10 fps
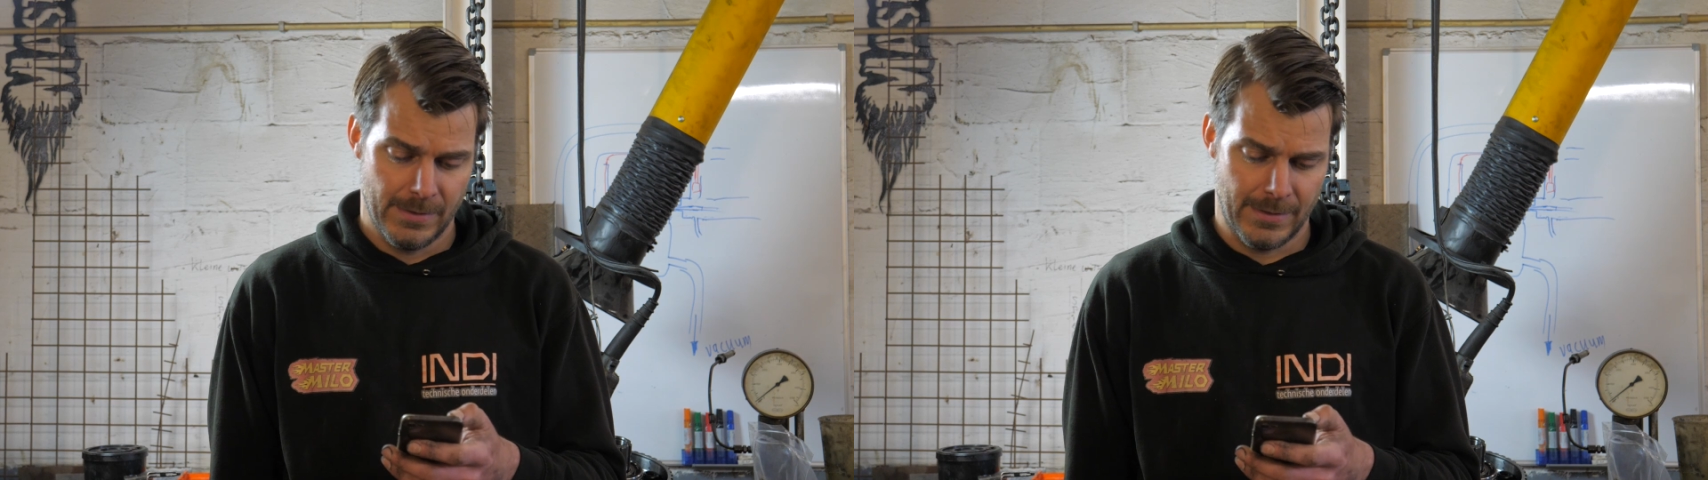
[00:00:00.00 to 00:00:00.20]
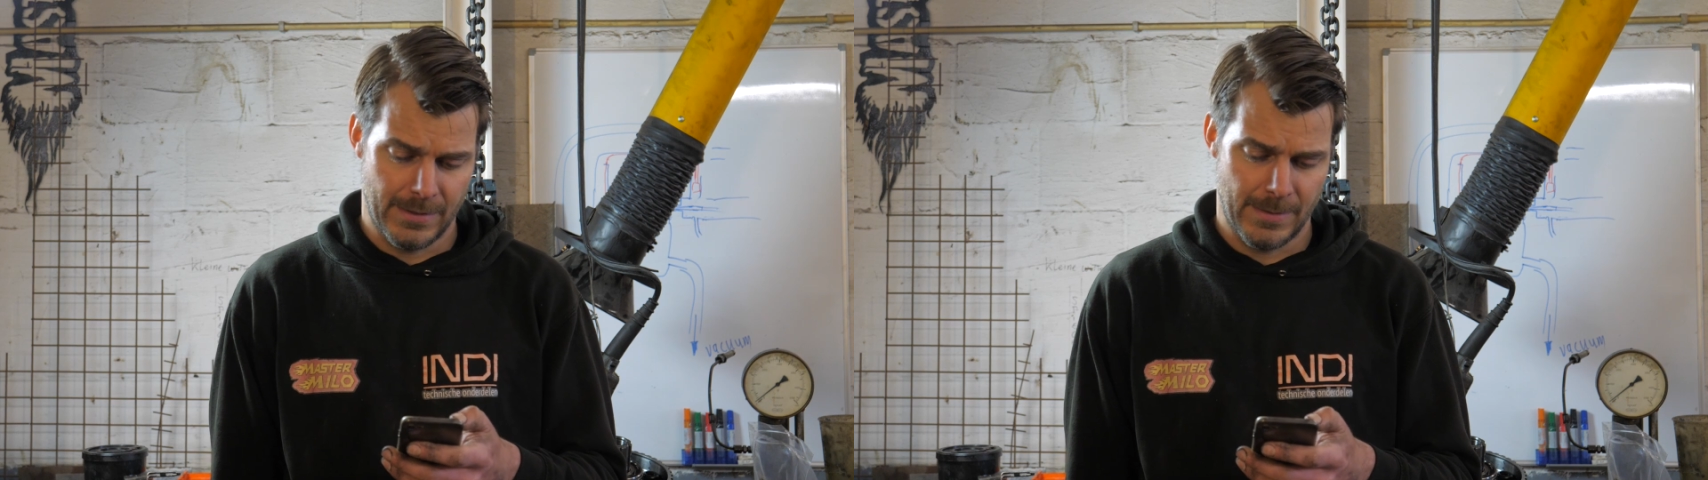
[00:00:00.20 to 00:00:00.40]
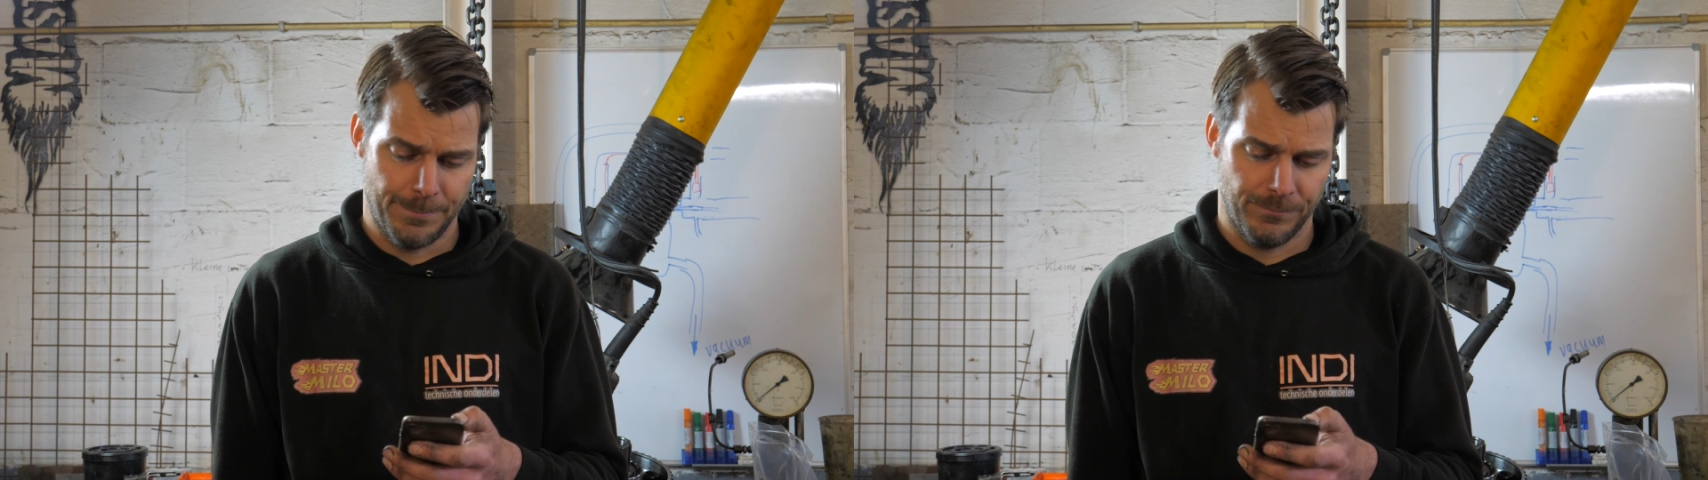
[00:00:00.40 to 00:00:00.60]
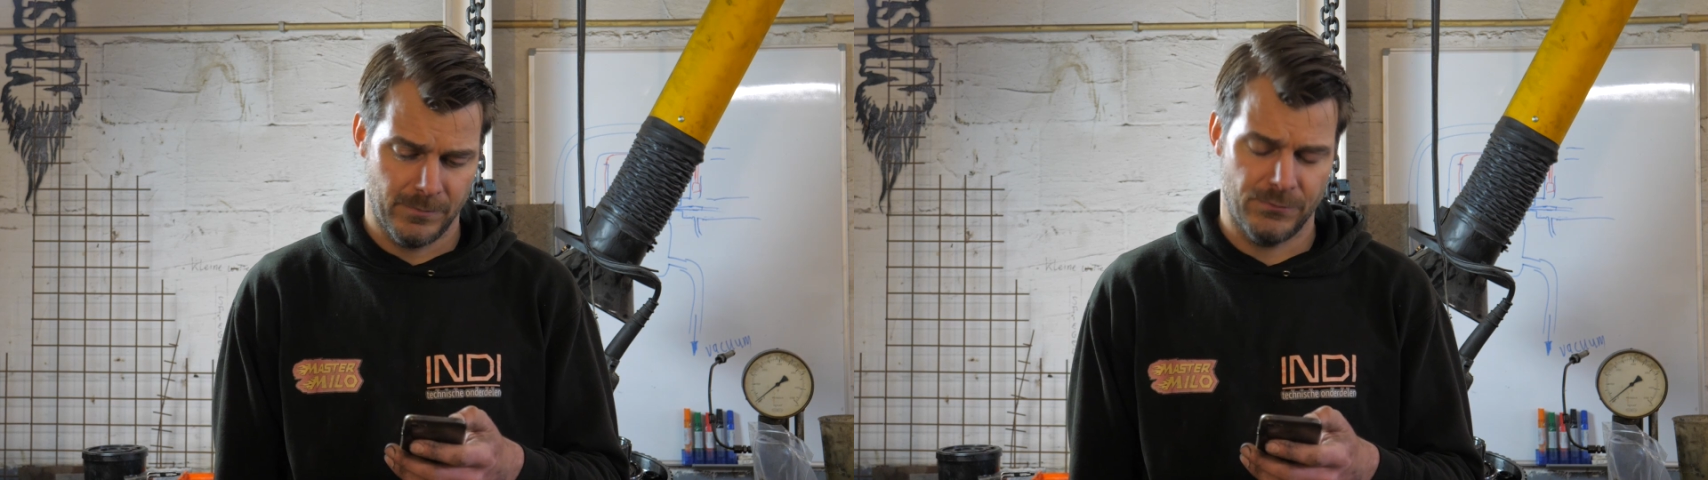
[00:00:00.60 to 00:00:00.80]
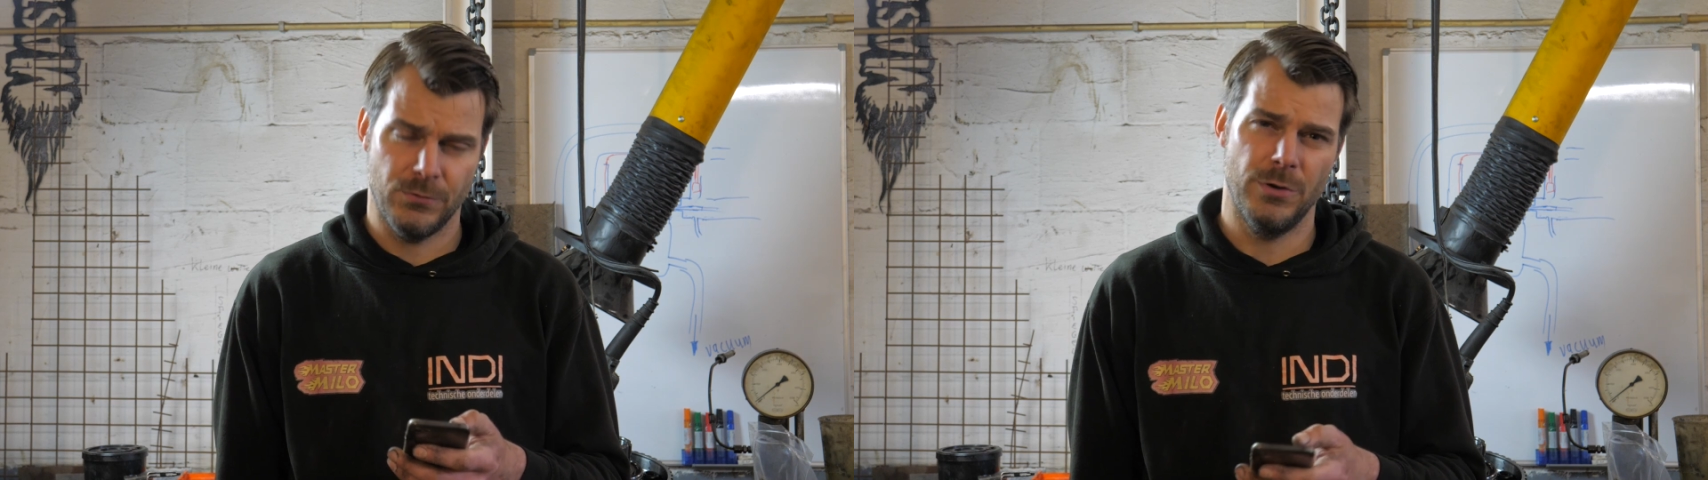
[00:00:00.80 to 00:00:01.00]

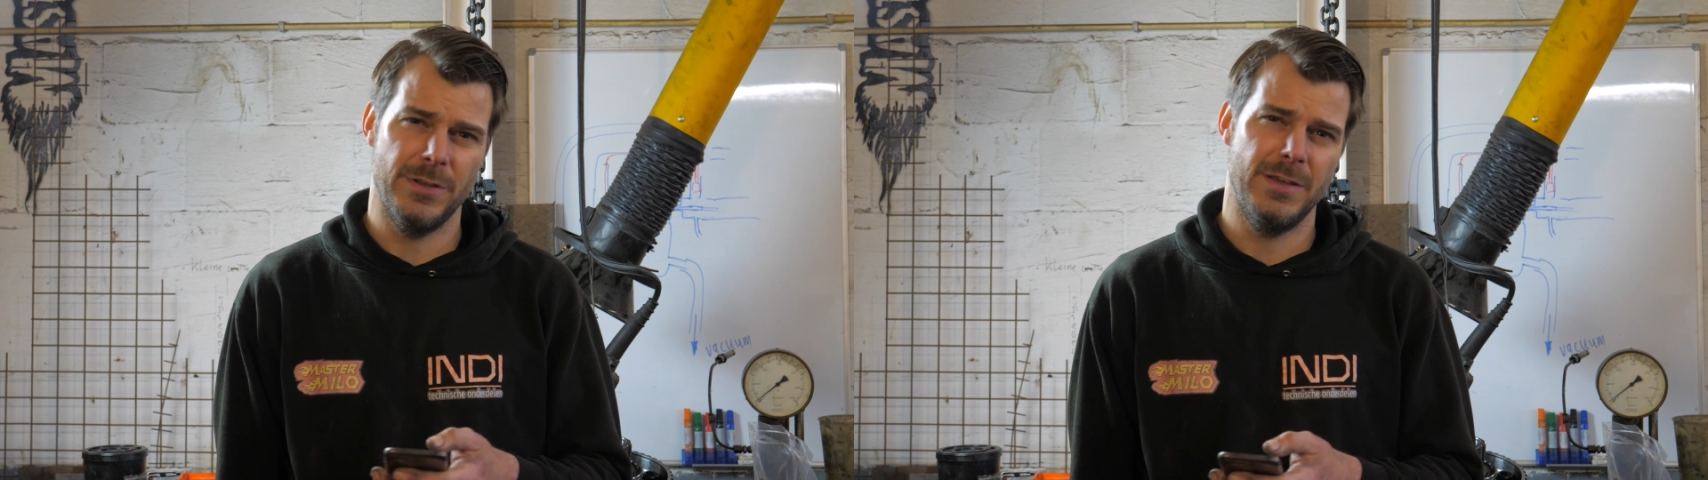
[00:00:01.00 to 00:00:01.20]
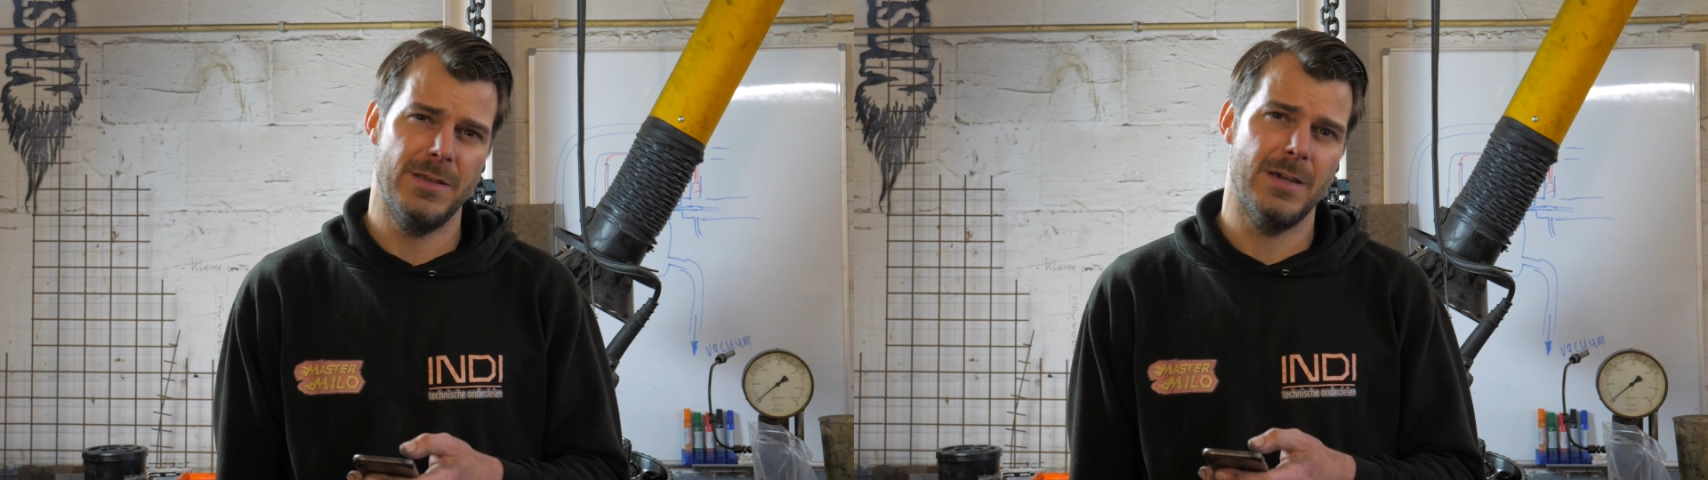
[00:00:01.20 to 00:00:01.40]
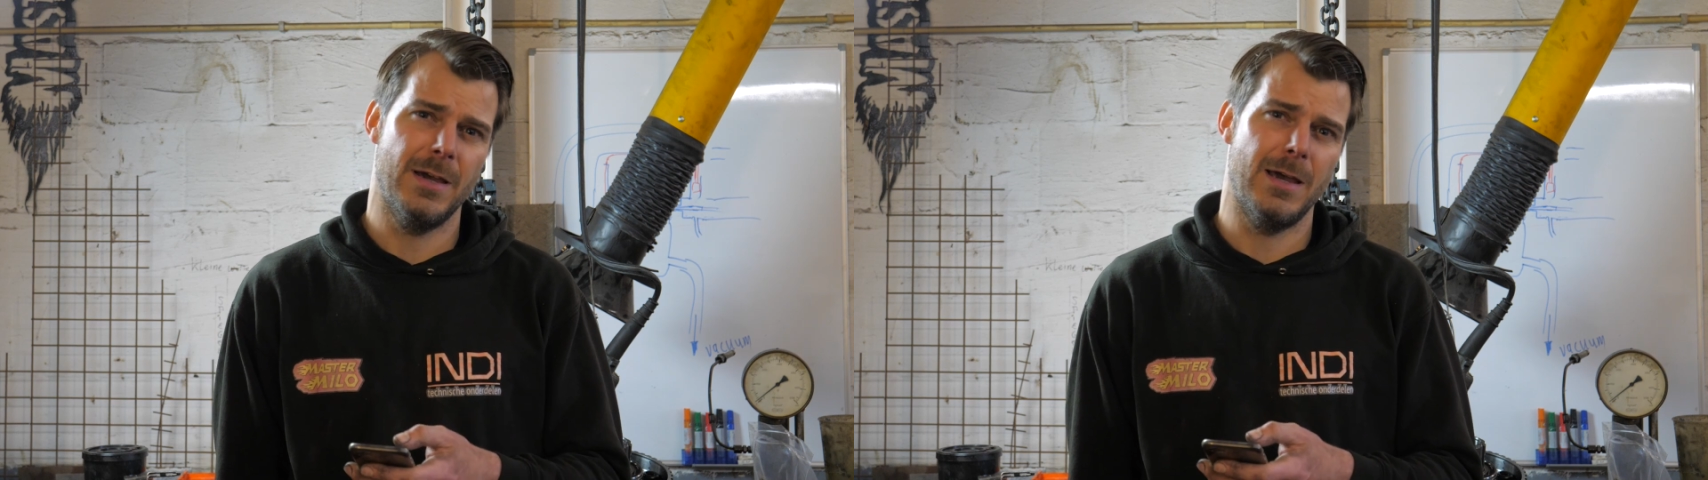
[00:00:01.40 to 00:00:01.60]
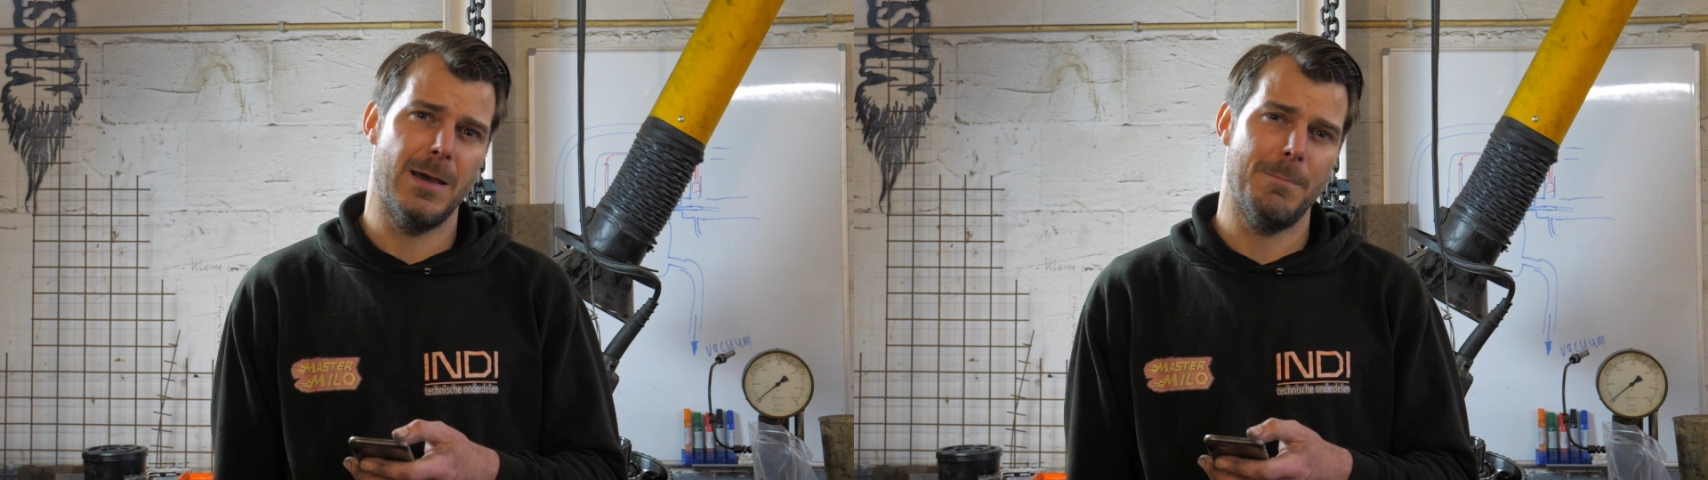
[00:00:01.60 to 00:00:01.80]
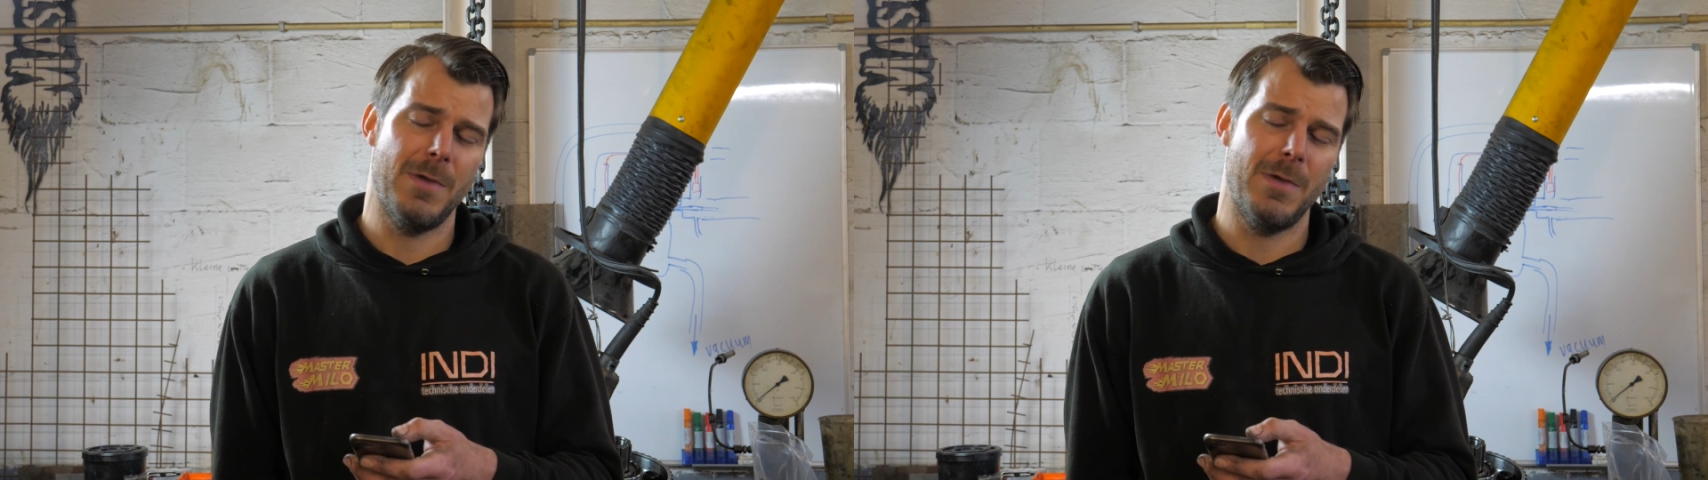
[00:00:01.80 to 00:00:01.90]
Um, for the uh,